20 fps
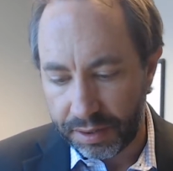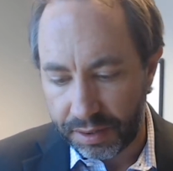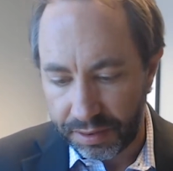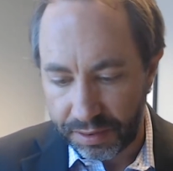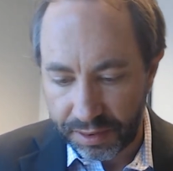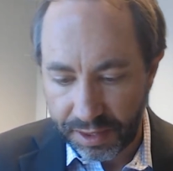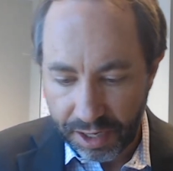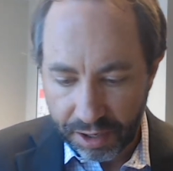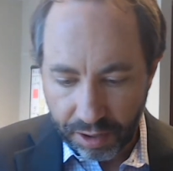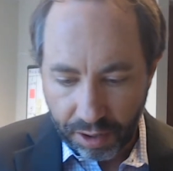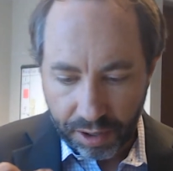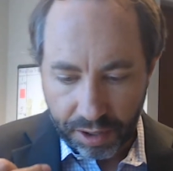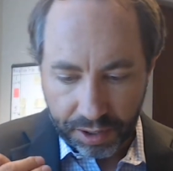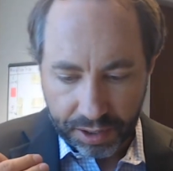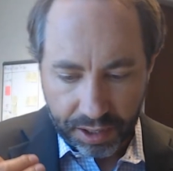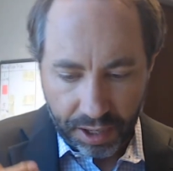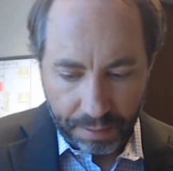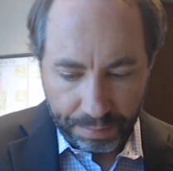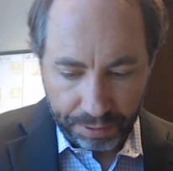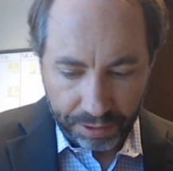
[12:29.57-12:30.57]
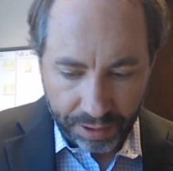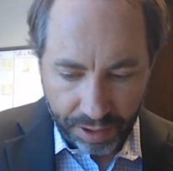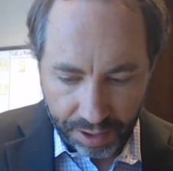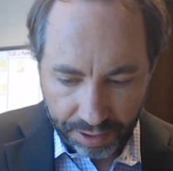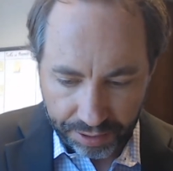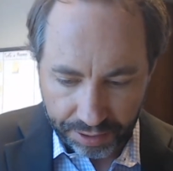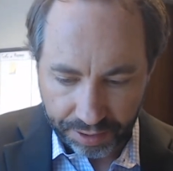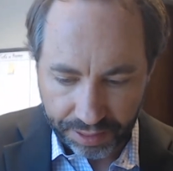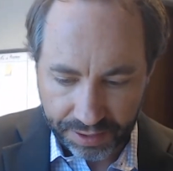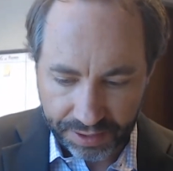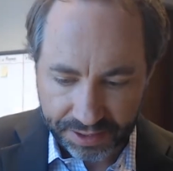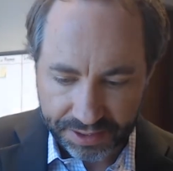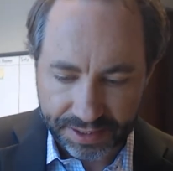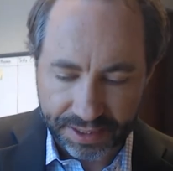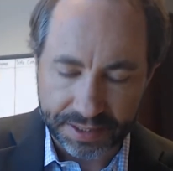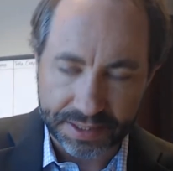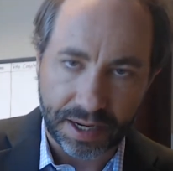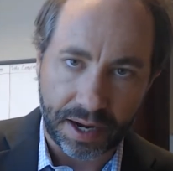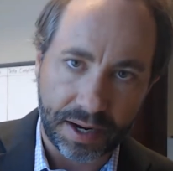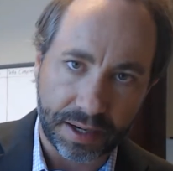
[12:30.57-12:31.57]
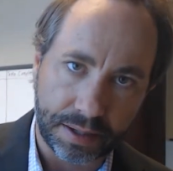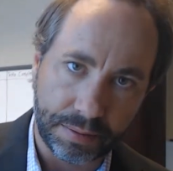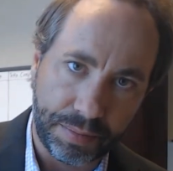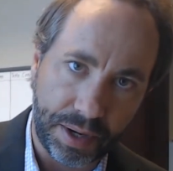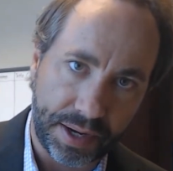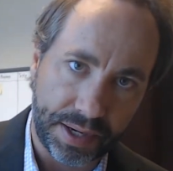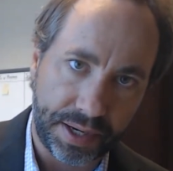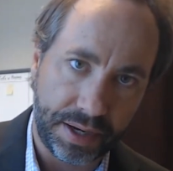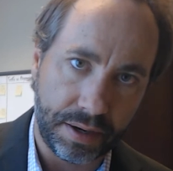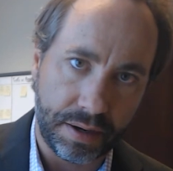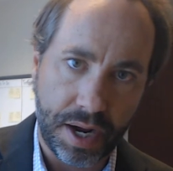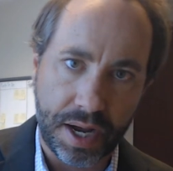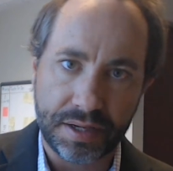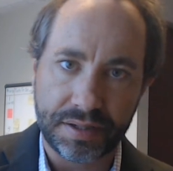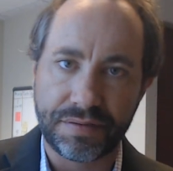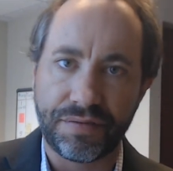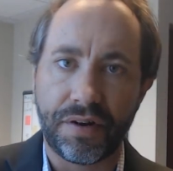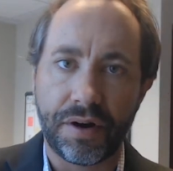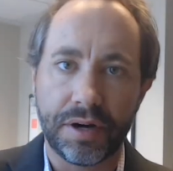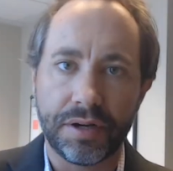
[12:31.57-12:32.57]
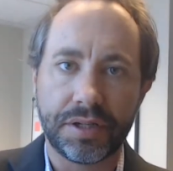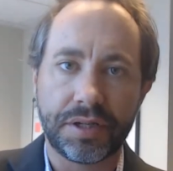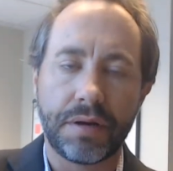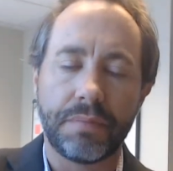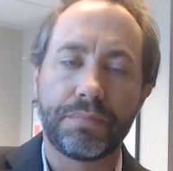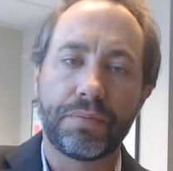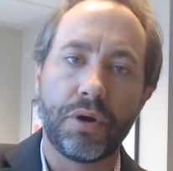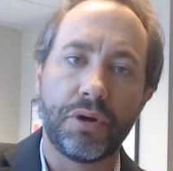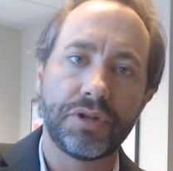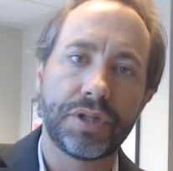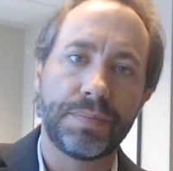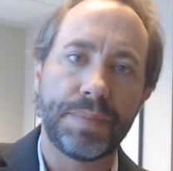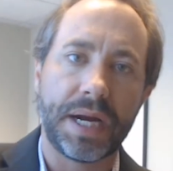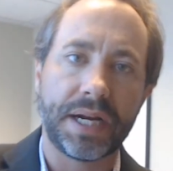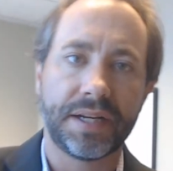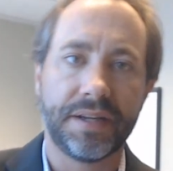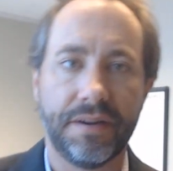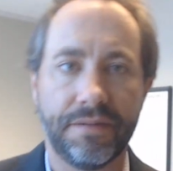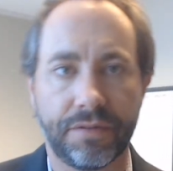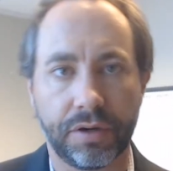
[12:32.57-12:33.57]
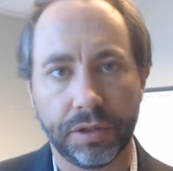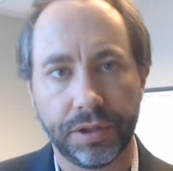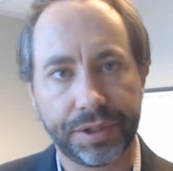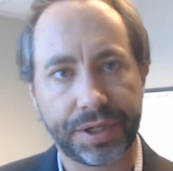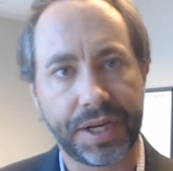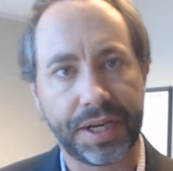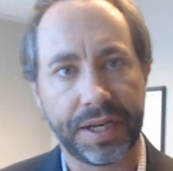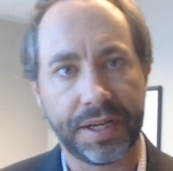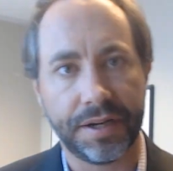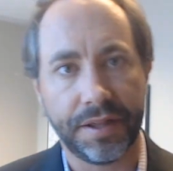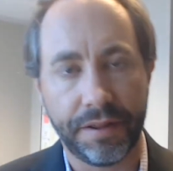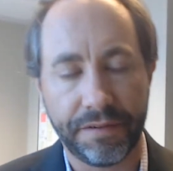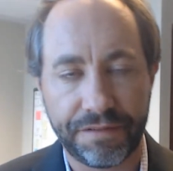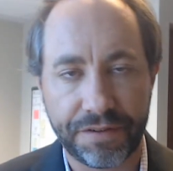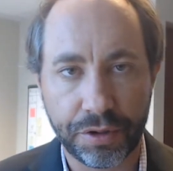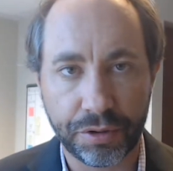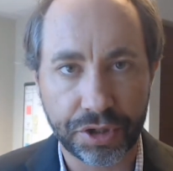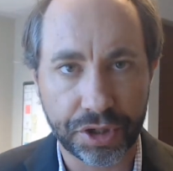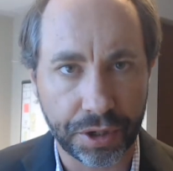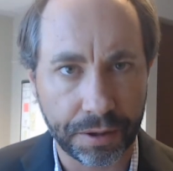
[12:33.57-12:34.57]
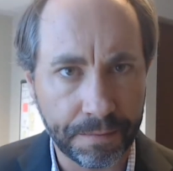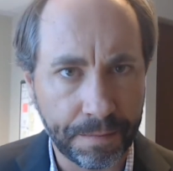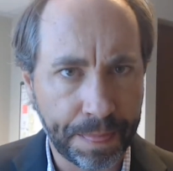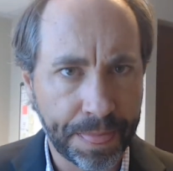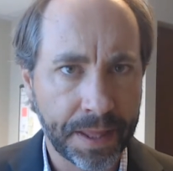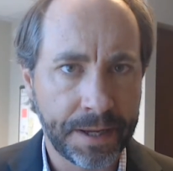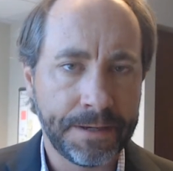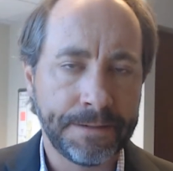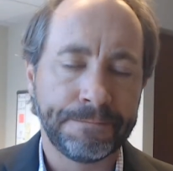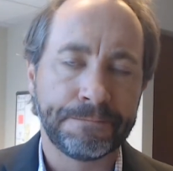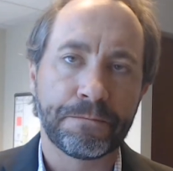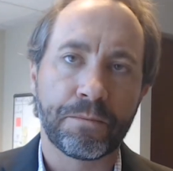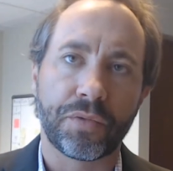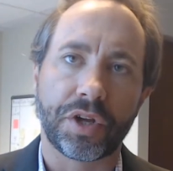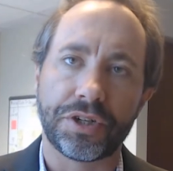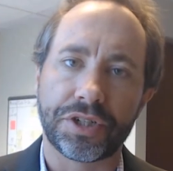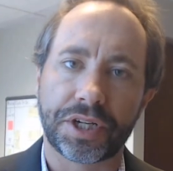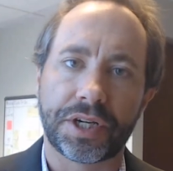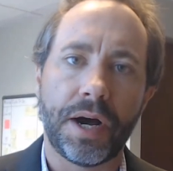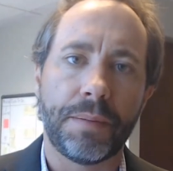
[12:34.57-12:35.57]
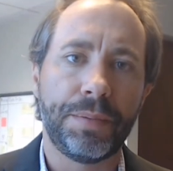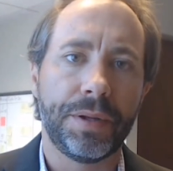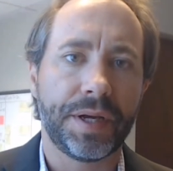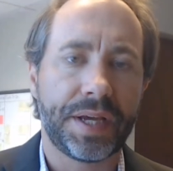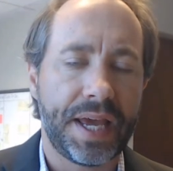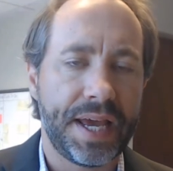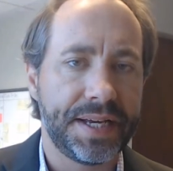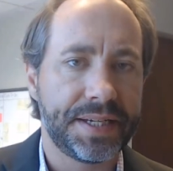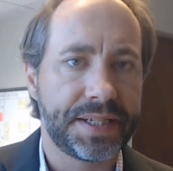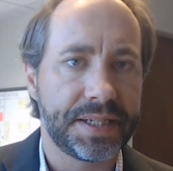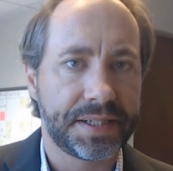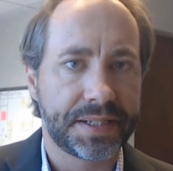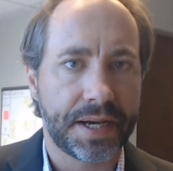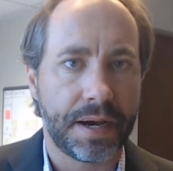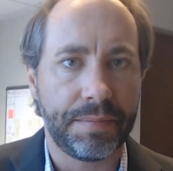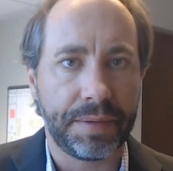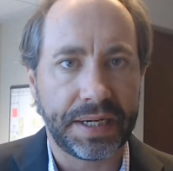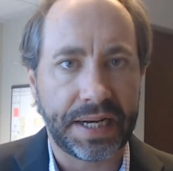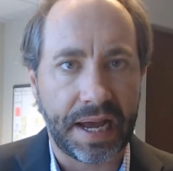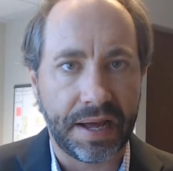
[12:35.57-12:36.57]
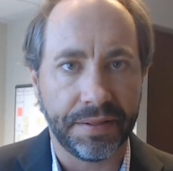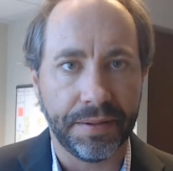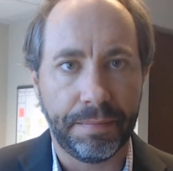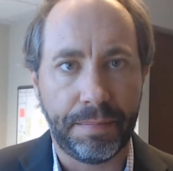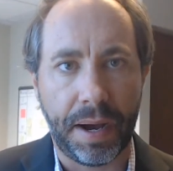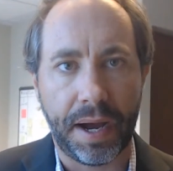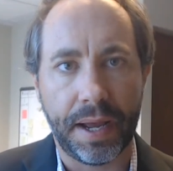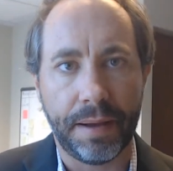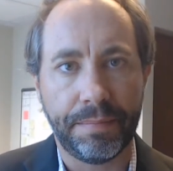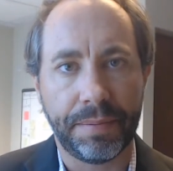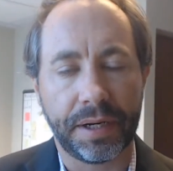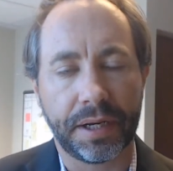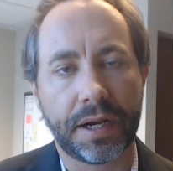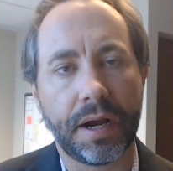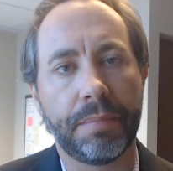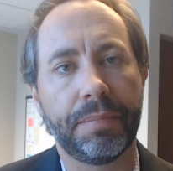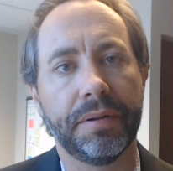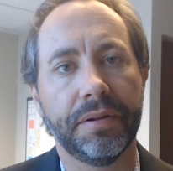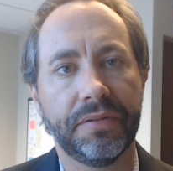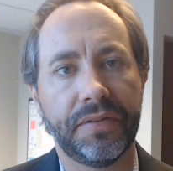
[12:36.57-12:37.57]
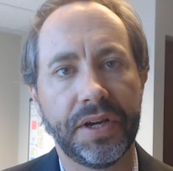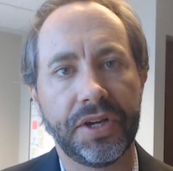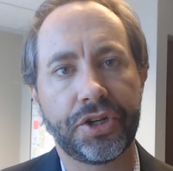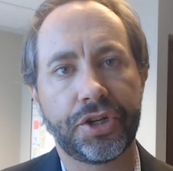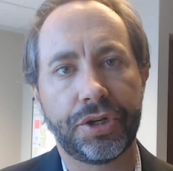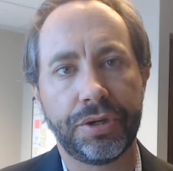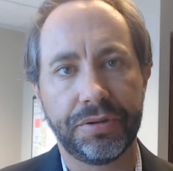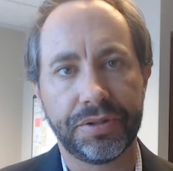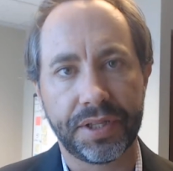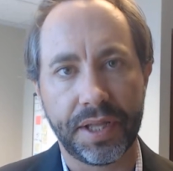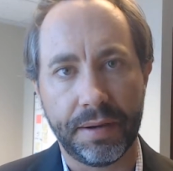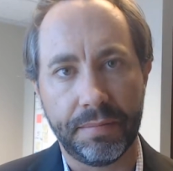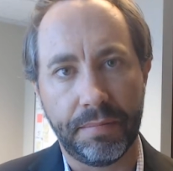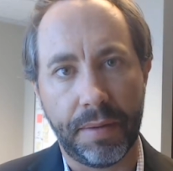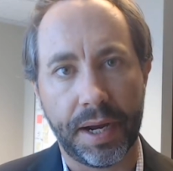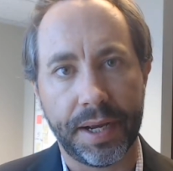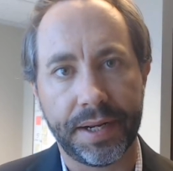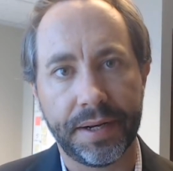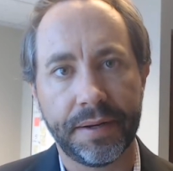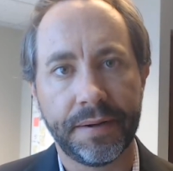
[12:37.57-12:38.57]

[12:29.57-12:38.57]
There are a couple other things to talk about here as far as prospective or looking into the future. There's a couple of cases coming down the pipe and a couple of issues that might